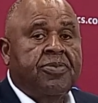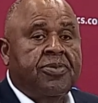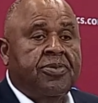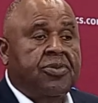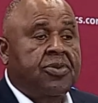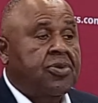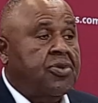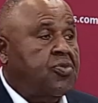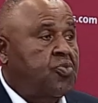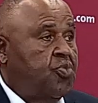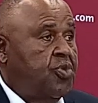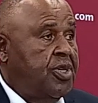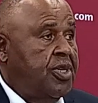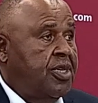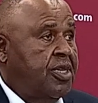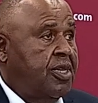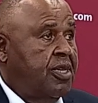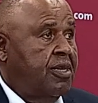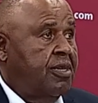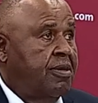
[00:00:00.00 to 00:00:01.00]
this
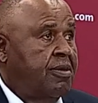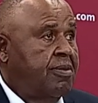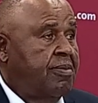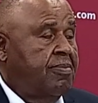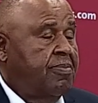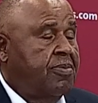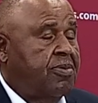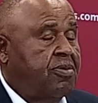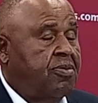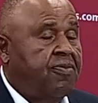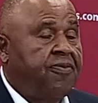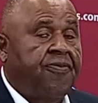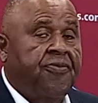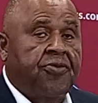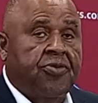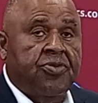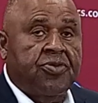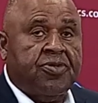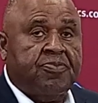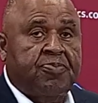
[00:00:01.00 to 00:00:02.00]
week to
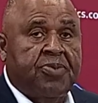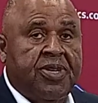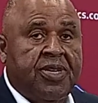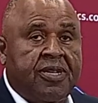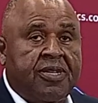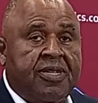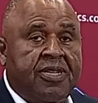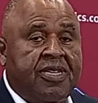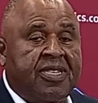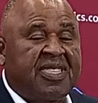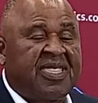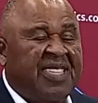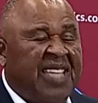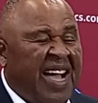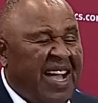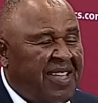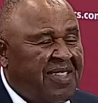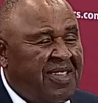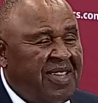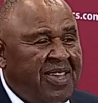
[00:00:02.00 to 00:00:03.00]
full speed. He's
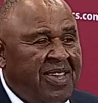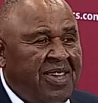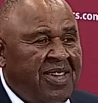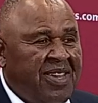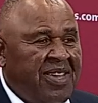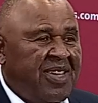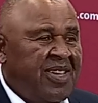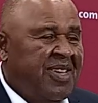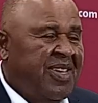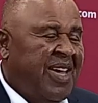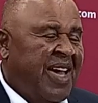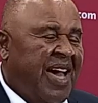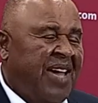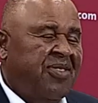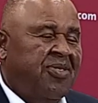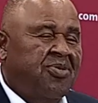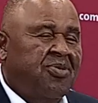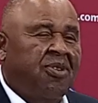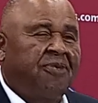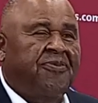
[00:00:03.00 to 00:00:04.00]
not. I
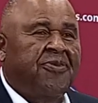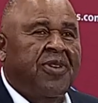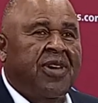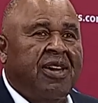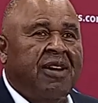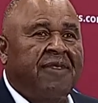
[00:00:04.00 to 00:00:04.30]
don't know if you